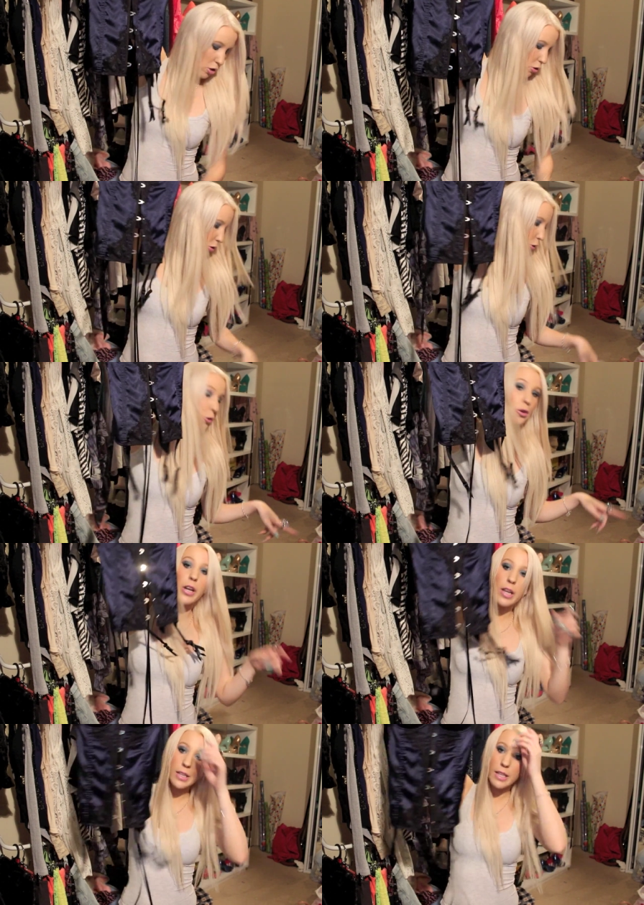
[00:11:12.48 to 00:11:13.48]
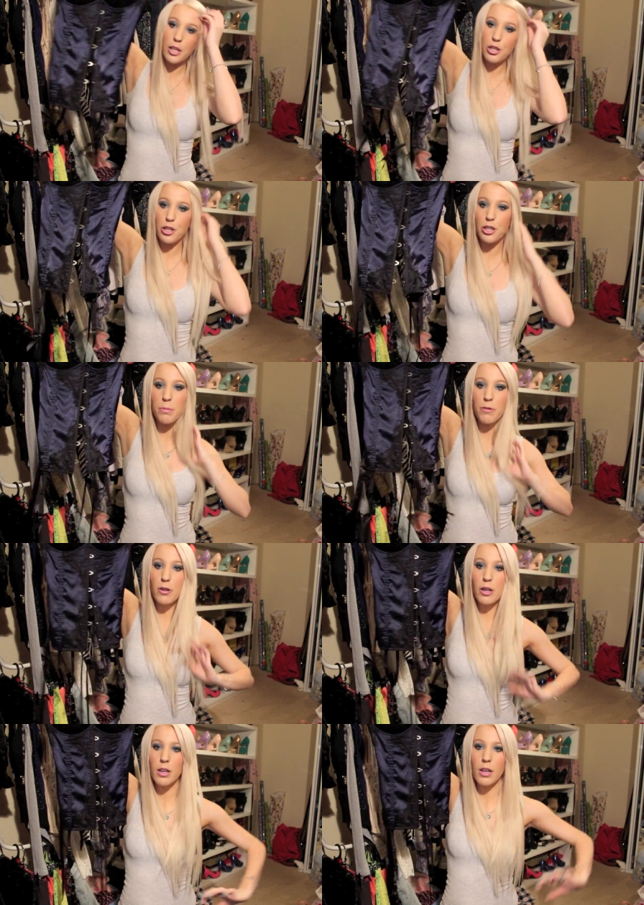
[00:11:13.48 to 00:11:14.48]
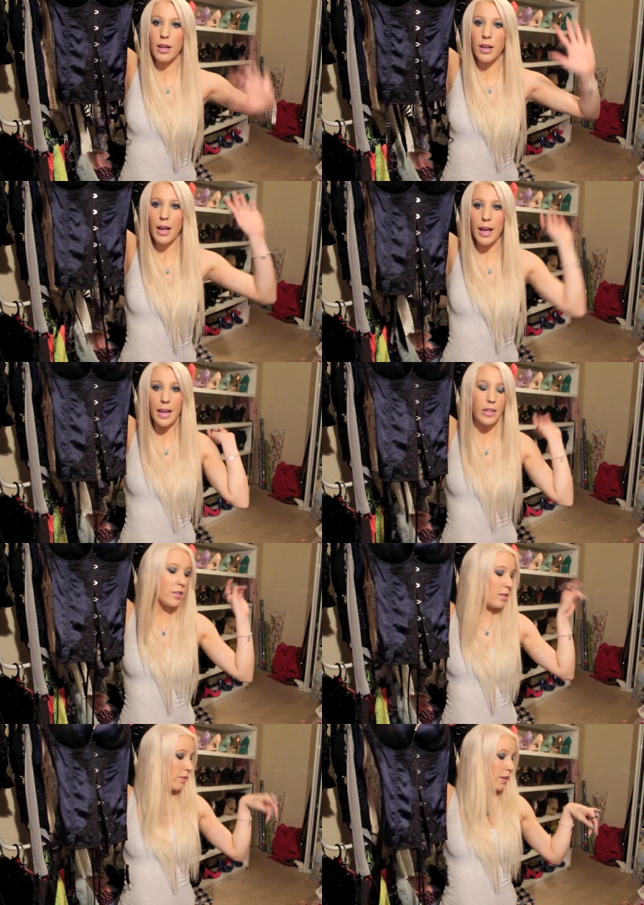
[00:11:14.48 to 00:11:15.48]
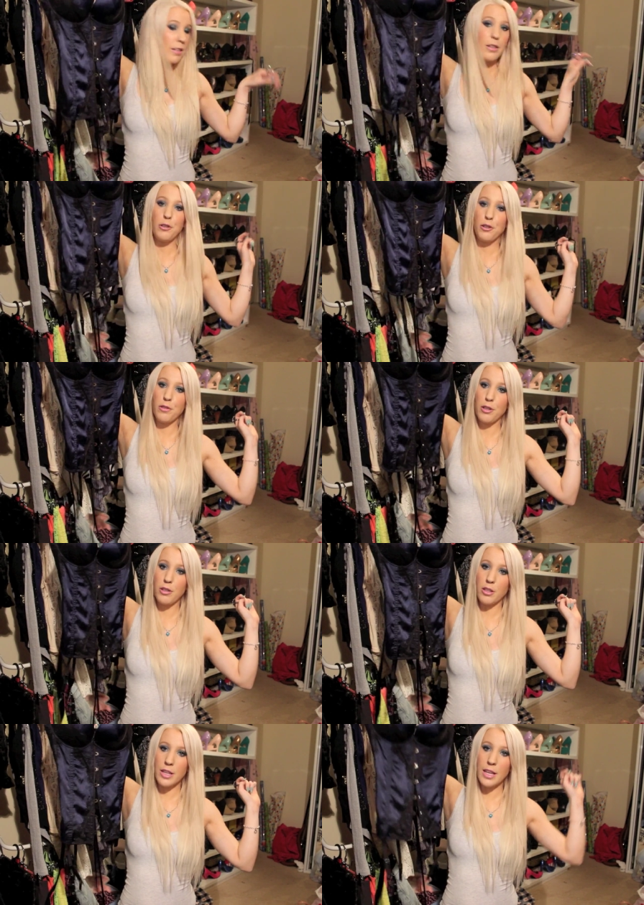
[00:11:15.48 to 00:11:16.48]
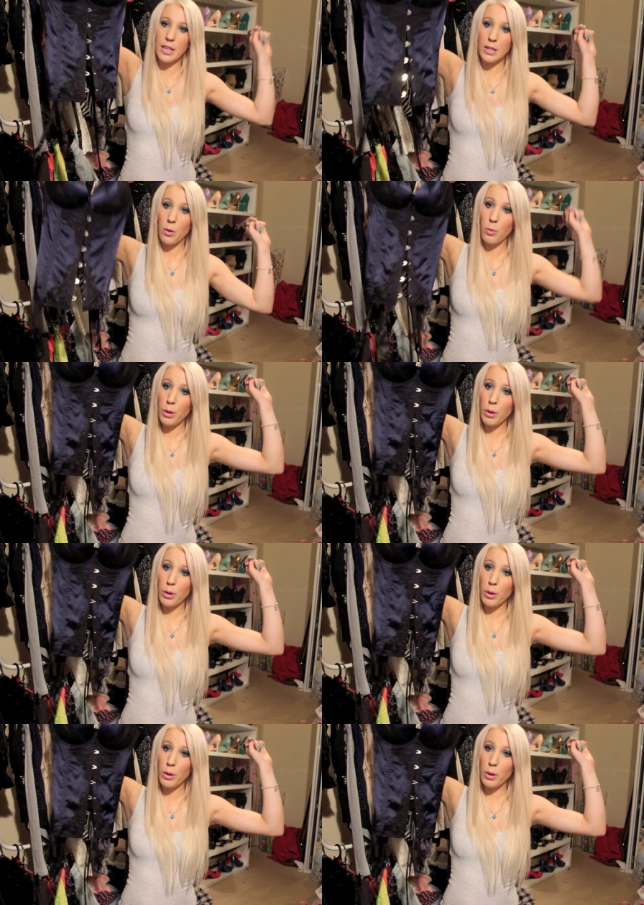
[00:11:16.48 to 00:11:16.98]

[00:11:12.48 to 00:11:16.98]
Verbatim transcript: to those stockings that I showed you before hey, just found uh, a use for those stockings.